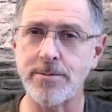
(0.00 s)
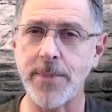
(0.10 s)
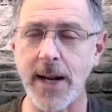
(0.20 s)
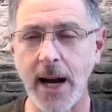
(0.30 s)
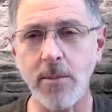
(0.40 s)

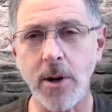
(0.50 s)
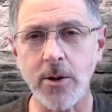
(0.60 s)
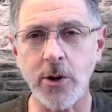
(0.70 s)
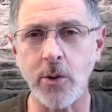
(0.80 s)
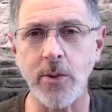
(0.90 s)
but I'm
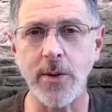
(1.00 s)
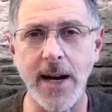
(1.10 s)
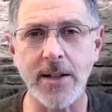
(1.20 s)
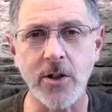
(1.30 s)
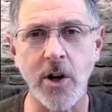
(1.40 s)
also
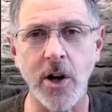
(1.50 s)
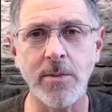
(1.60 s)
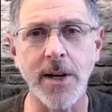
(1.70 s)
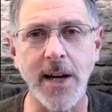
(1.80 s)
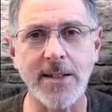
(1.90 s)
not sorry
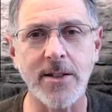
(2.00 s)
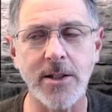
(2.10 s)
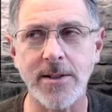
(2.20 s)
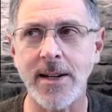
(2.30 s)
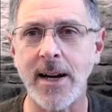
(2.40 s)

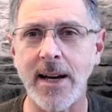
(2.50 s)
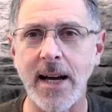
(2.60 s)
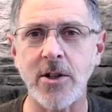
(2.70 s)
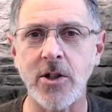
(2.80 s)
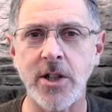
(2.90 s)
because I
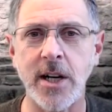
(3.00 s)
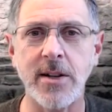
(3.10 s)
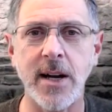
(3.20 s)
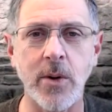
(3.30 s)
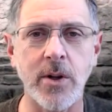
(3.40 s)
got to share
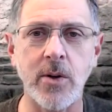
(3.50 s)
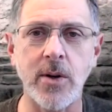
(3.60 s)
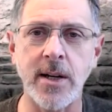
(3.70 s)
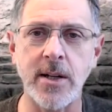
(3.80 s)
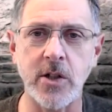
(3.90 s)
that with
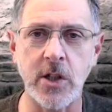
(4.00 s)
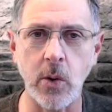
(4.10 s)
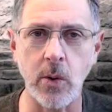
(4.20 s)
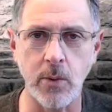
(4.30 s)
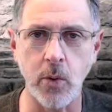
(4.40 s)
you. And it's
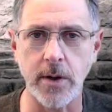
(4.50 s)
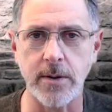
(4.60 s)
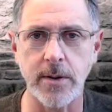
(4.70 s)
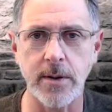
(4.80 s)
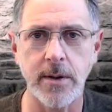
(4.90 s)
so important,